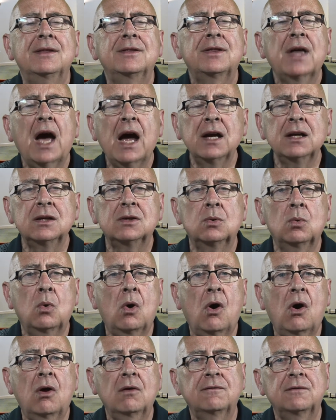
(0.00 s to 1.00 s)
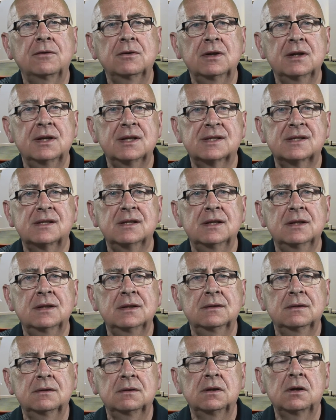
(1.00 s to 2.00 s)
Thank you all for listening.
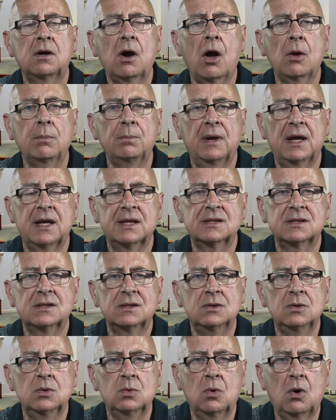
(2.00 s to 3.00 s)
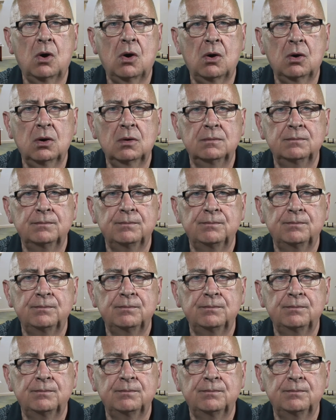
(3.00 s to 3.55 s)
God bless you all.